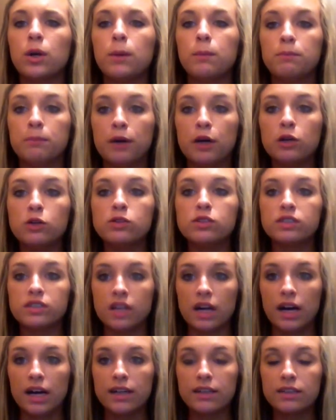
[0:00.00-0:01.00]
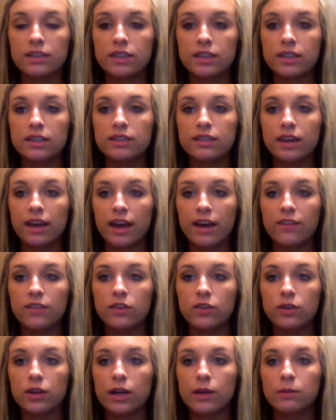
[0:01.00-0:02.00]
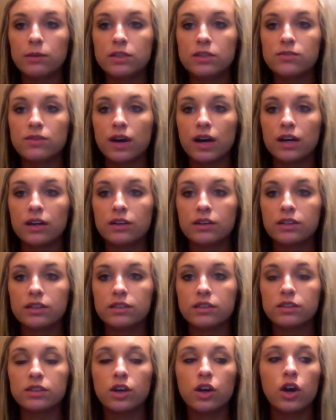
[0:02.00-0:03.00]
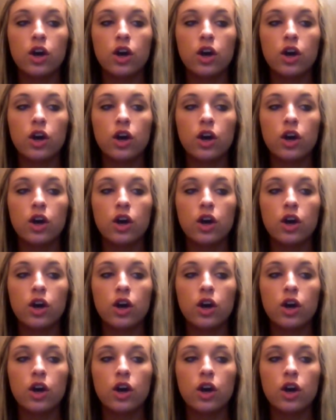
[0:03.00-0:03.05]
most likely to have the rabies virus